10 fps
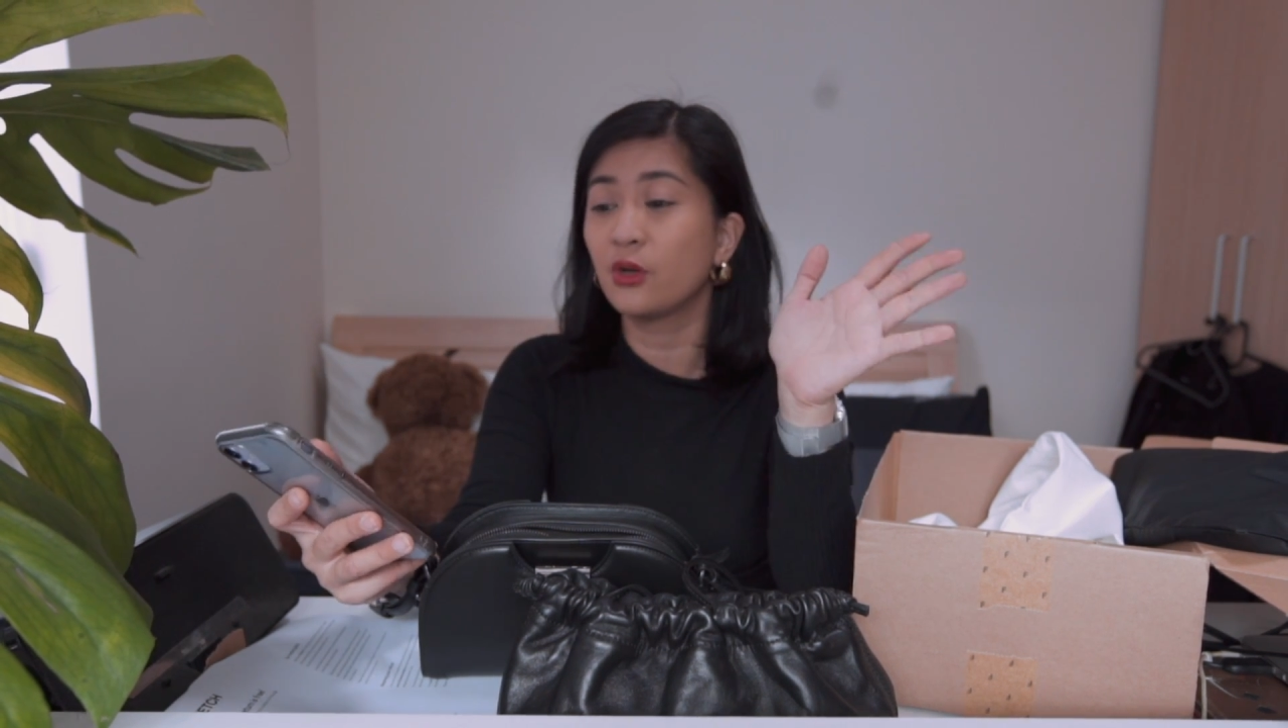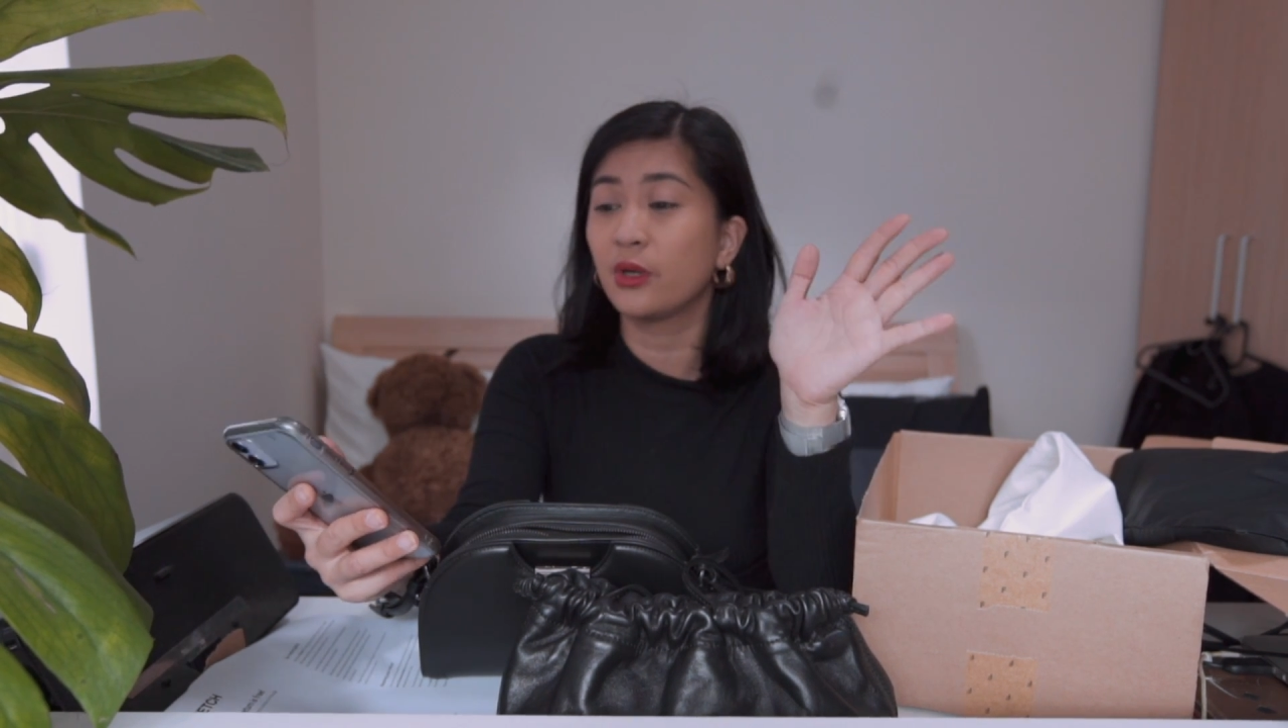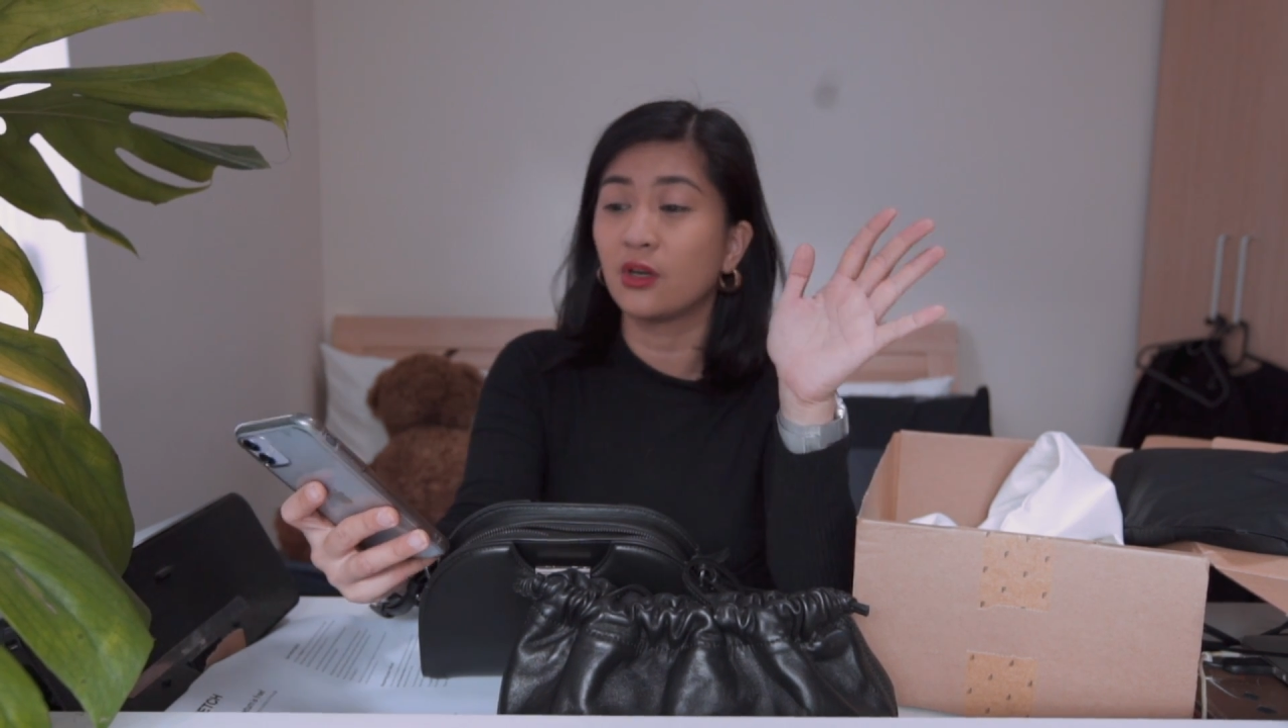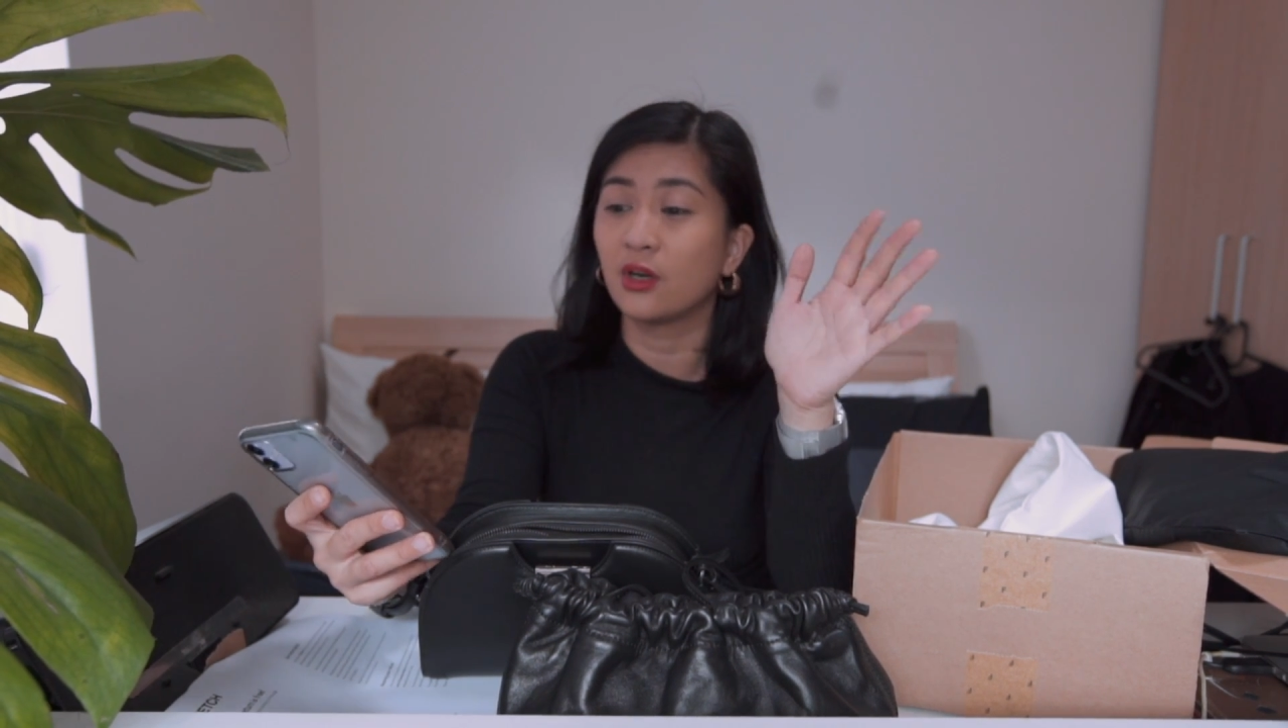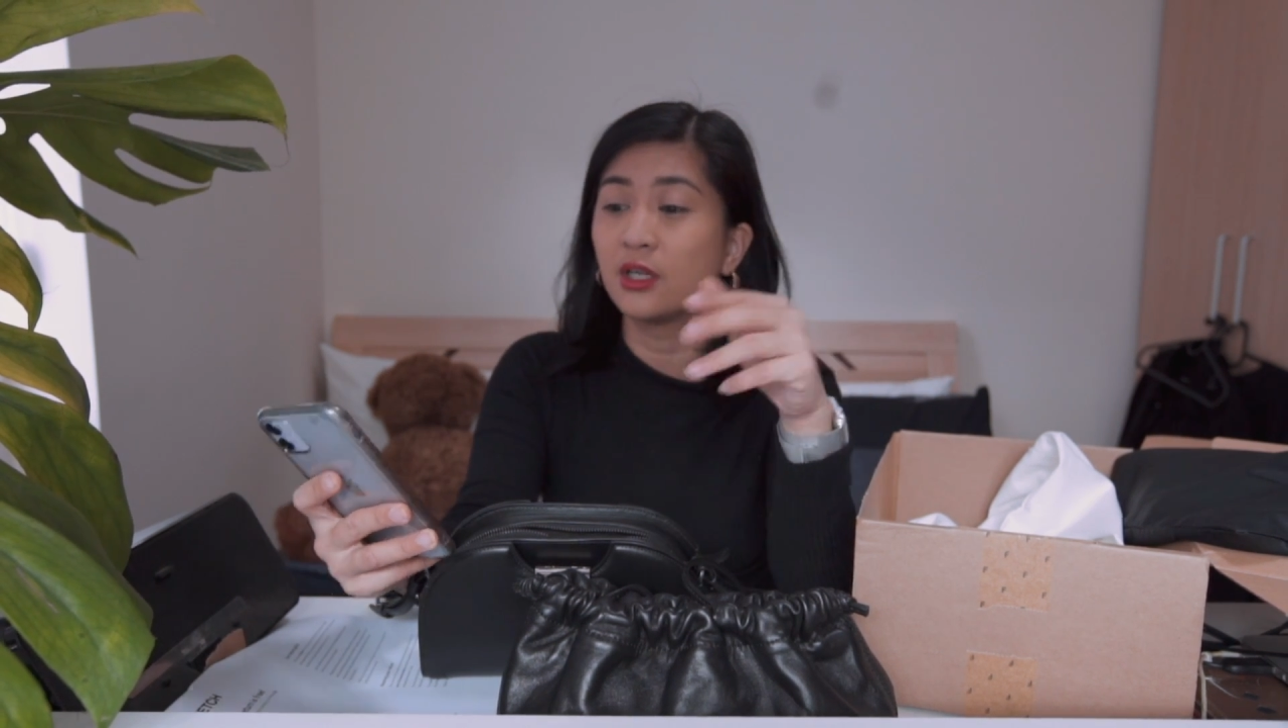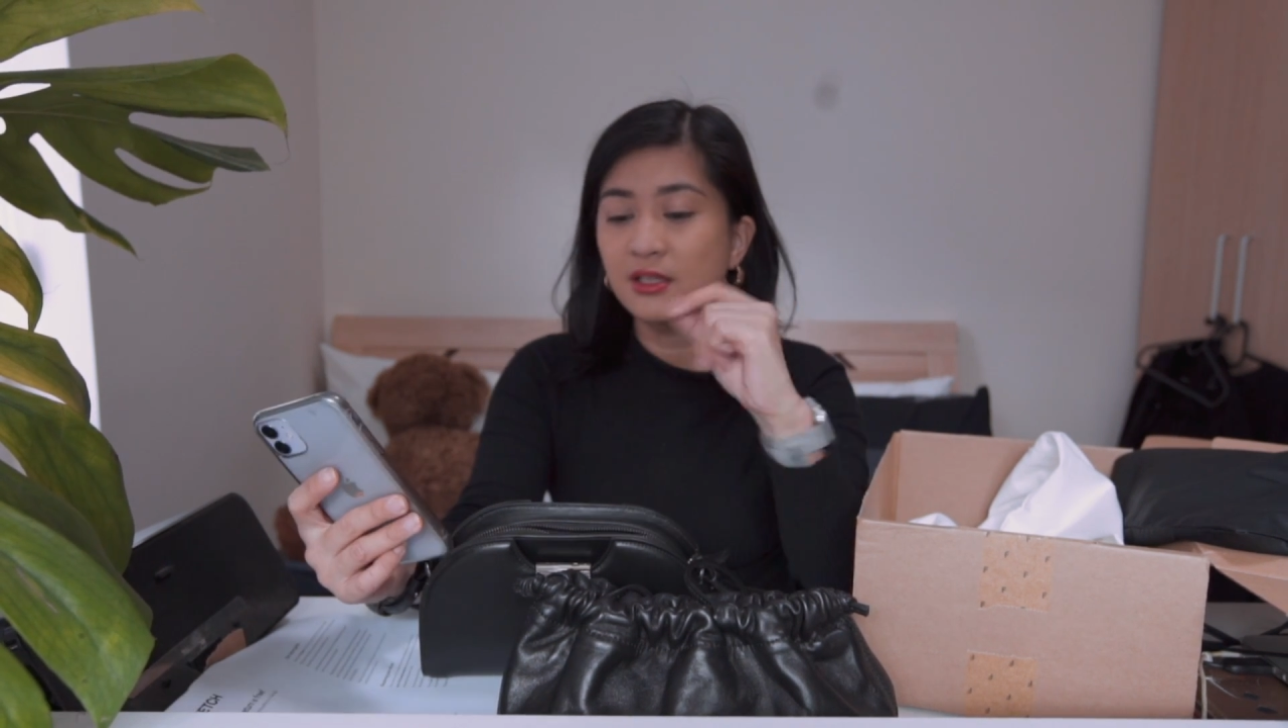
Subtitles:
going on.